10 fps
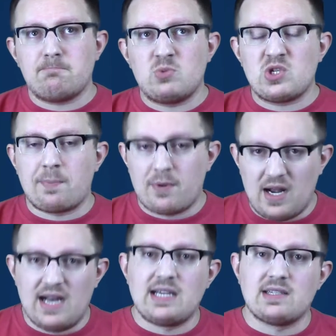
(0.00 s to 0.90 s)

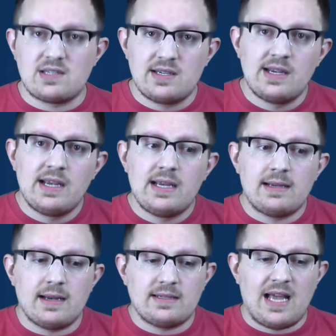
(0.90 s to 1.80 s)
surprised.
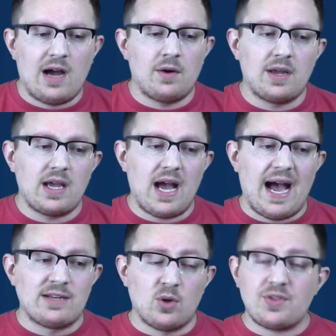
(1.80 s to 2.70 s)
Now,
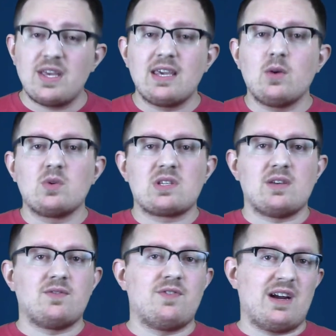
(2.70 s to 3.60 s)
I don't think it was
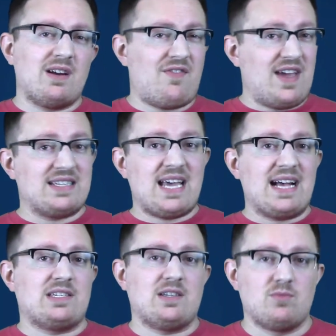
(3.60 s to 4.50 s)
a very
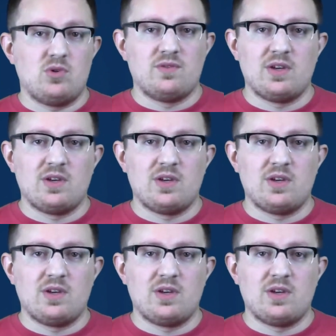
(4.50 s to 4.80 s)
fantastic movie.